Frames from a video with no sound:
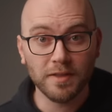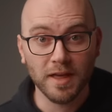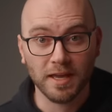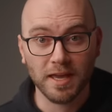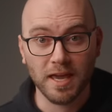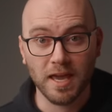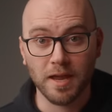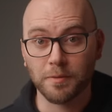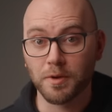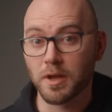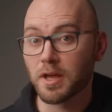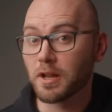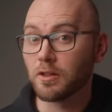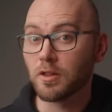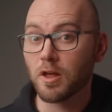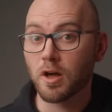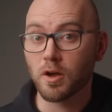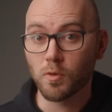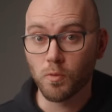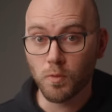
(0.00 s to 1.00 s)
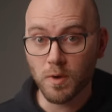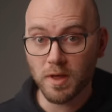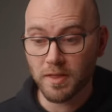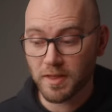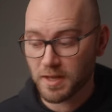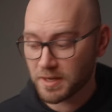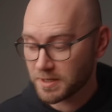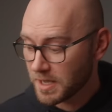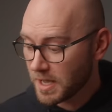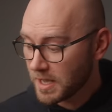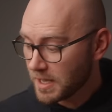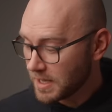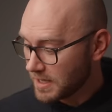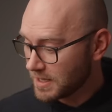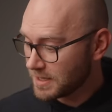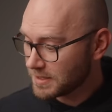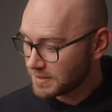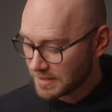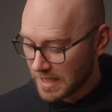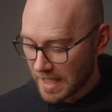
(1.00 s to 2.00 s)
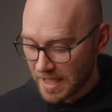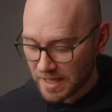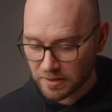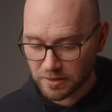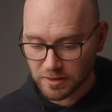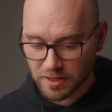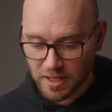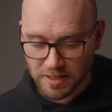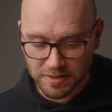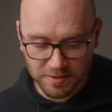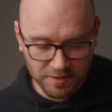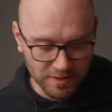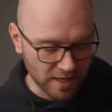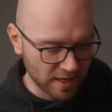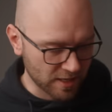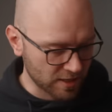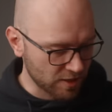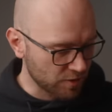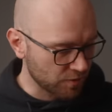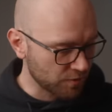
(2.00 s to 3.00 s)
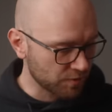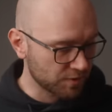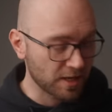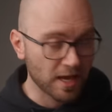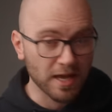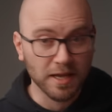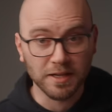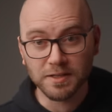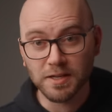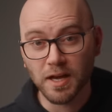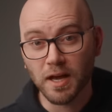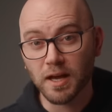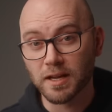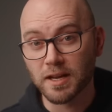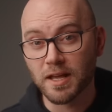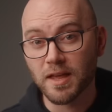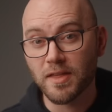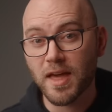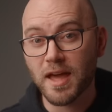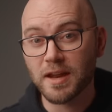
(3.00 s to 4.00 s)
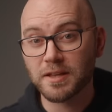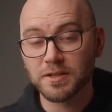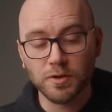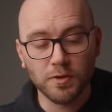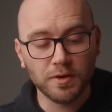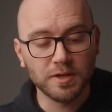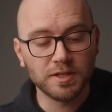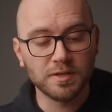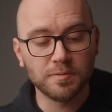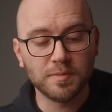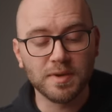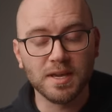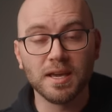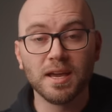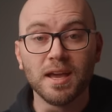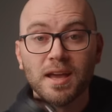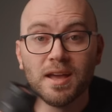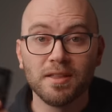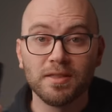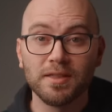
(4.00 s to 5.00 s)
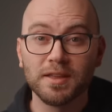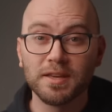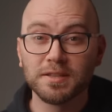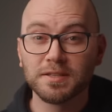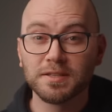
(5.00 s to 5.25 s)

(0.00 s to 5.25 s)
that camera and along with it is a lens that I used a ton and that is going to be the